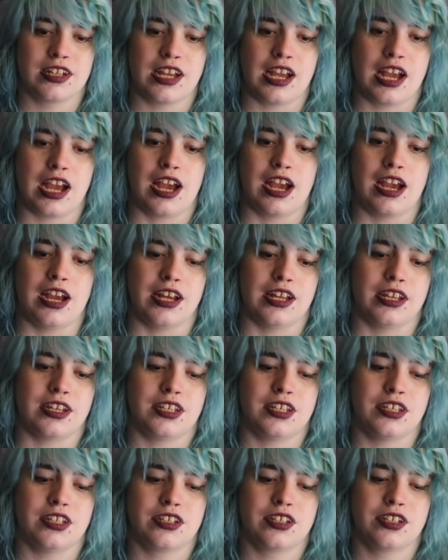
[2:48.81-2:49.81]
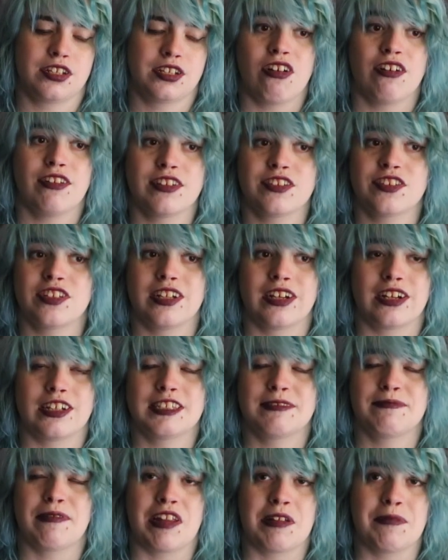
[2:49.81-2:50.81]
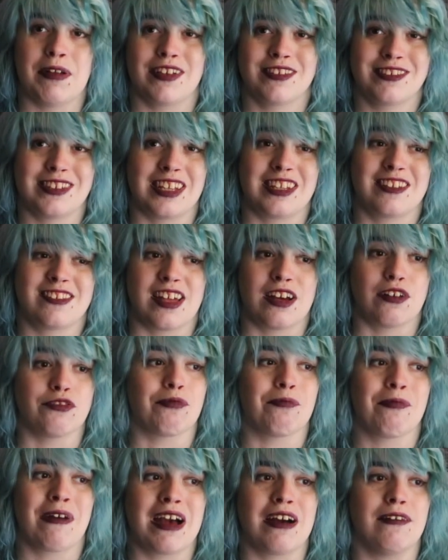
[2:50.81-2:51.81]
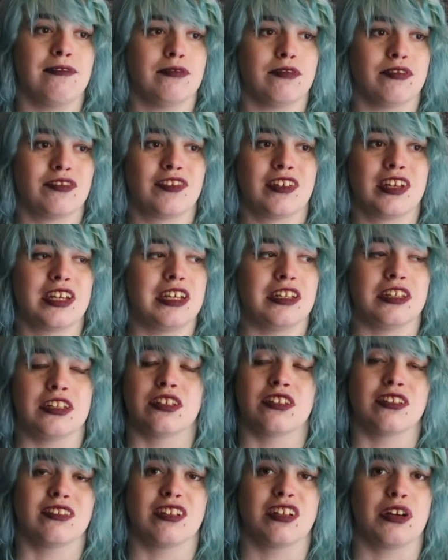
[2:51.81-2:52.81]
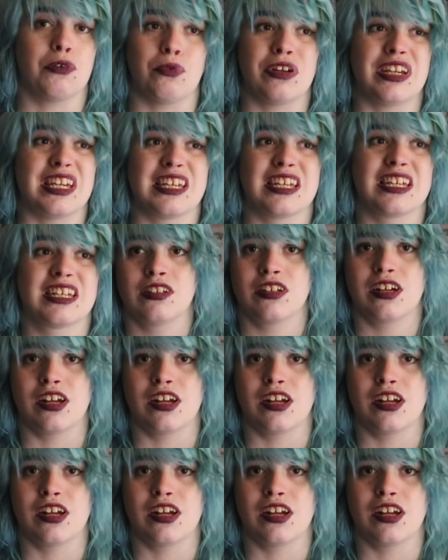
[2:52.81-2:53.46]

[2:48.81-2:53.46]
And honestly, I spent about £6,000 in a week.